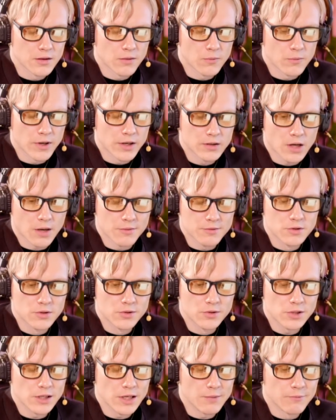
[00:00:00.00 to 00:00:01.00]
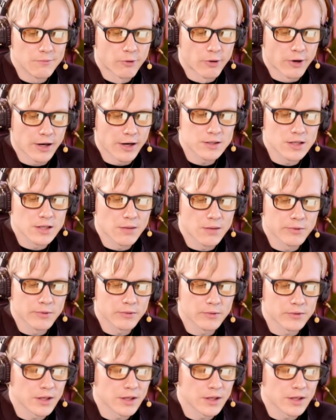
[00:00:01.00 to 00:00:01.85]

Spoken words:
when it comes to sleep, for example,